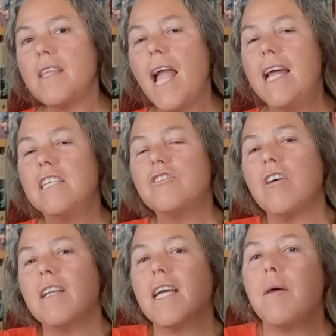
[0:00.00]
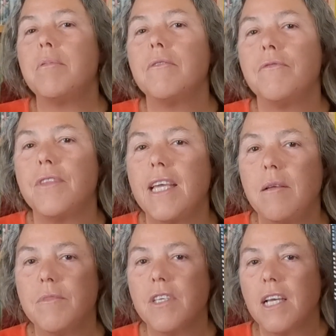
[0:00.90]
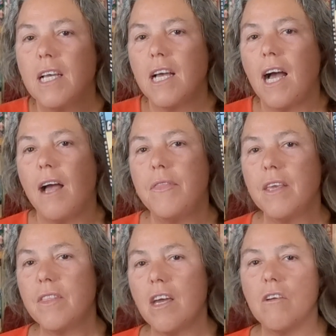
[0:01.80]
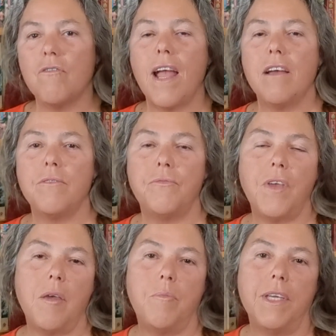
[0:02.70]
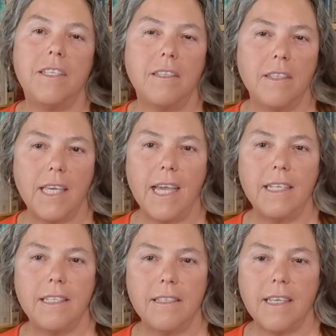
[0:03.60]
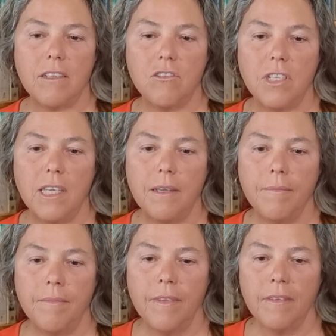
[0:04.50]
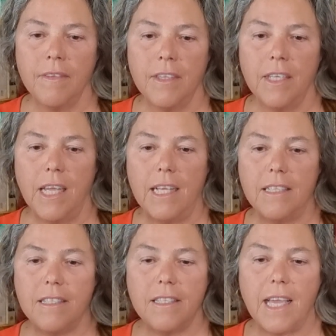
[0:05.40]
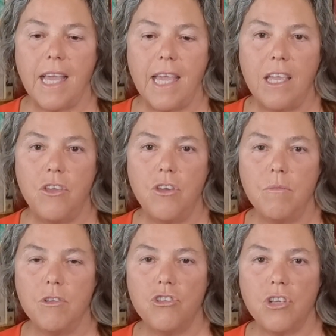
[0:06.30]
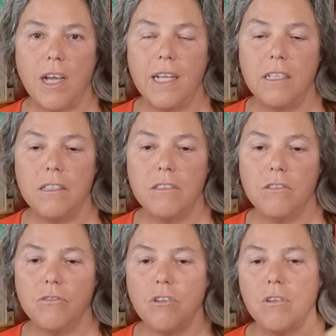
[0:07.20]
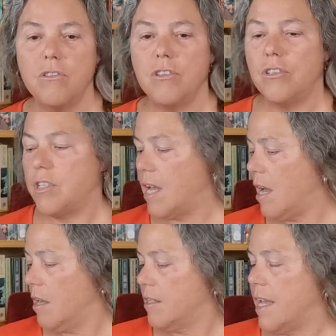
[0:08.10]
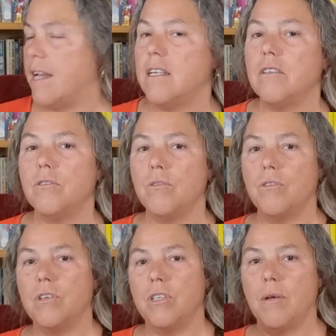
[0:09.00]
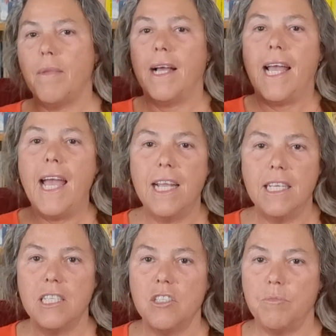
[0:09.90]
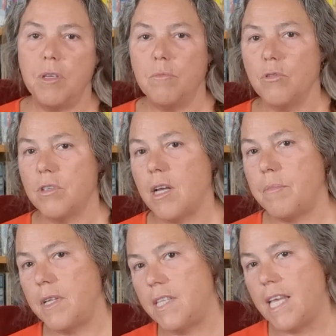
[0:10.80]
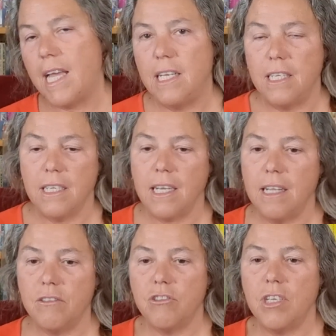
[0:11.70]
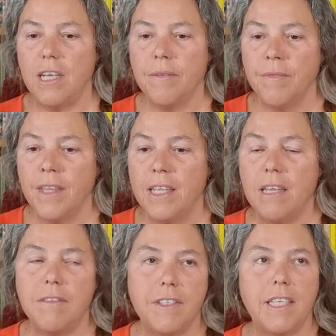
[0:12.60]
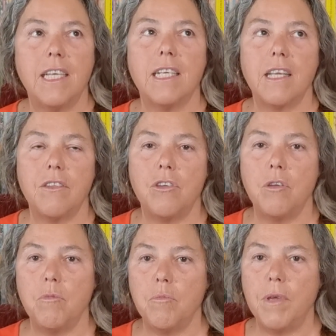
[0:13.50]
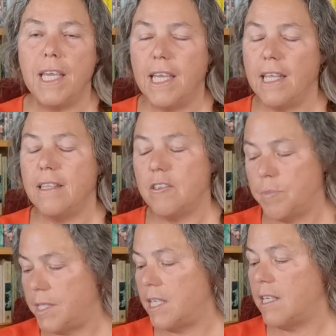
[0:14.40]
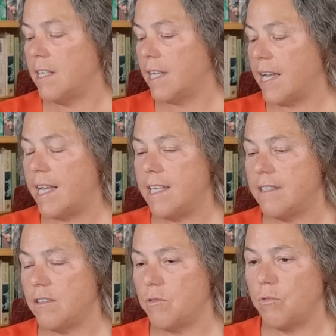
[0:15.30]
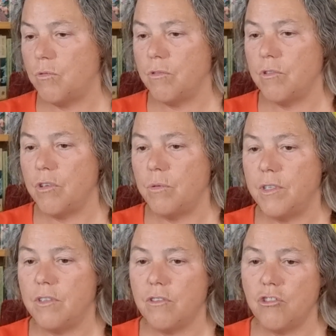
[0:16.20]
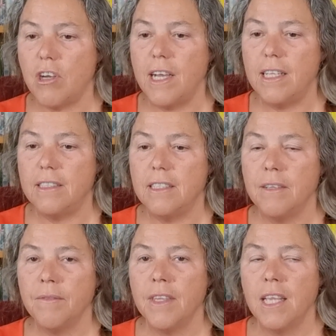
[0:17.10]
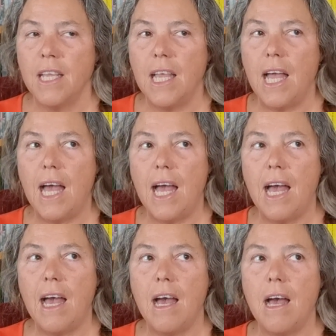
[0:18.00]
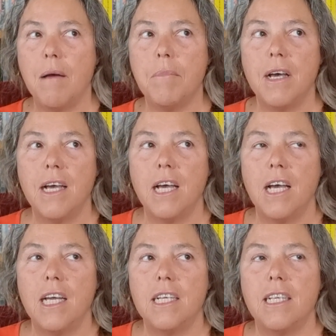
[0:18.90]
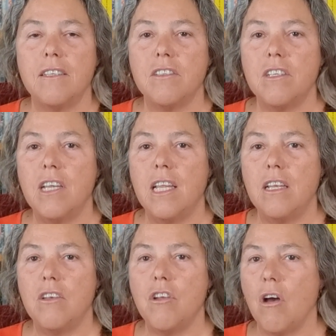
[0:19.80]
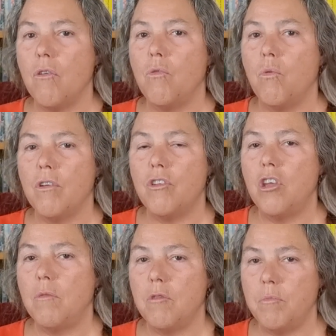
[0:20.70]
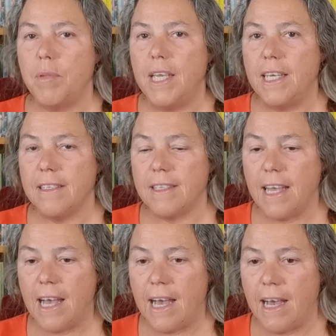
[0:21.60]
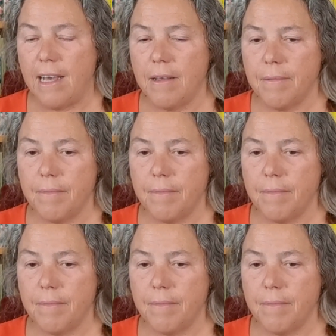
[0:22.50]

and it's got a couple of themes. I think they're around a fair bit in the 80s actually. It's a human child, grows up to adulthood among aliens, being brought up in the alien culture, never seeing another human being. In this particular case, Thorn, who is the child, doesn't know what human beings are.